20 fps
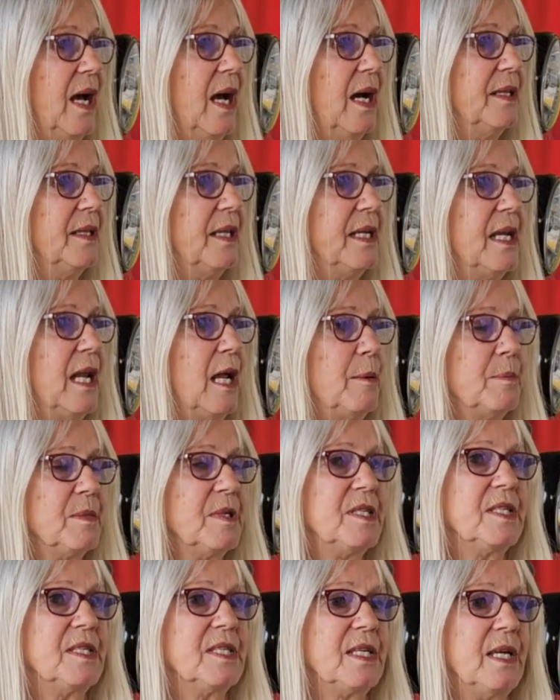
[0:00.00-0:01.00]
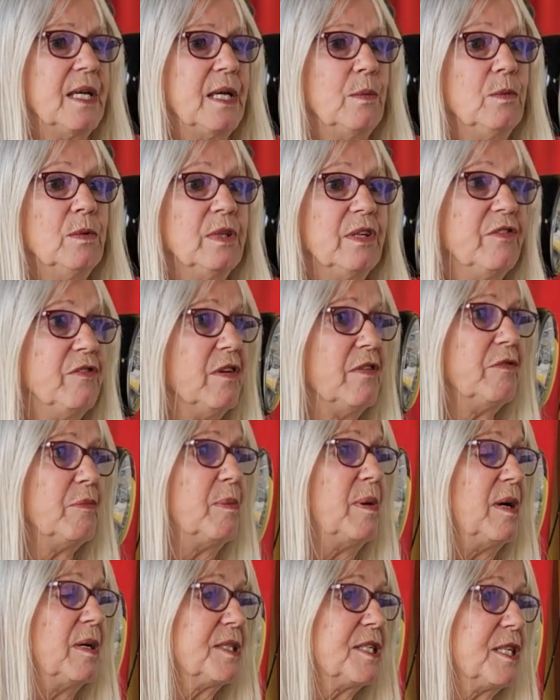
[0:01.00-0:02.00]
and they'd happened to say, well, if you're ever
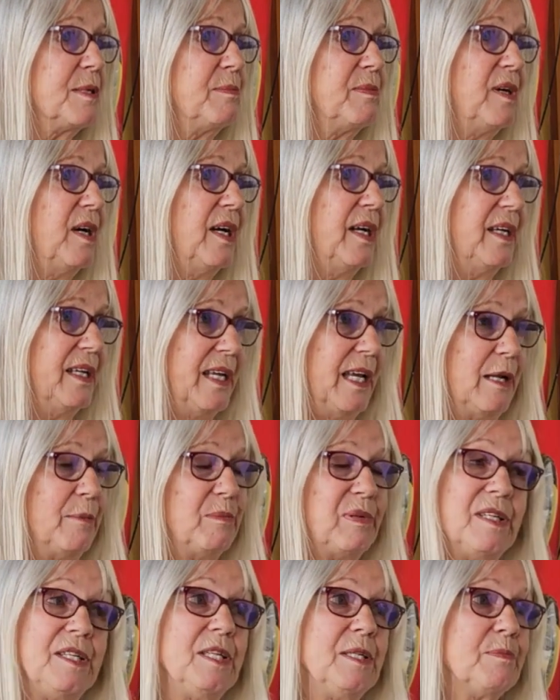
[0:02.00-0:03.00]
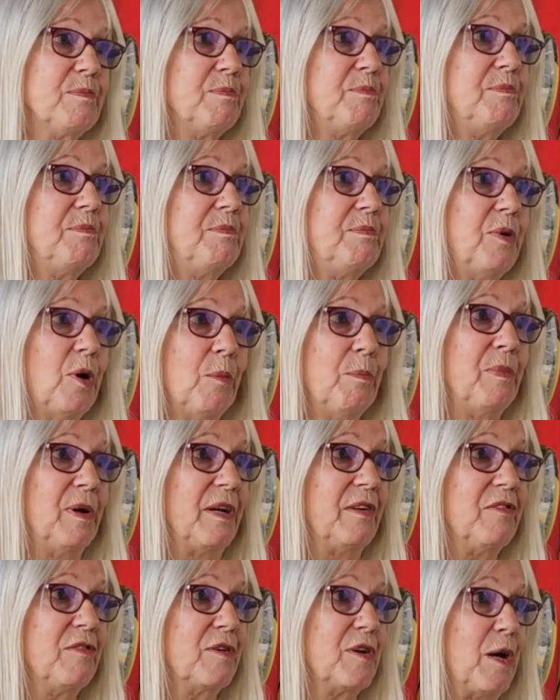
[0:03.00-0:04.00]
passing by again, please pop
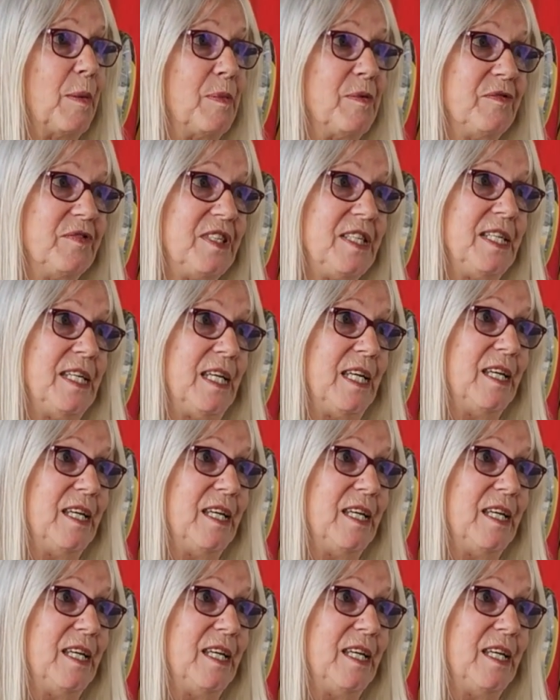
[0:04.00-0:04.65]
by for a cup of tea.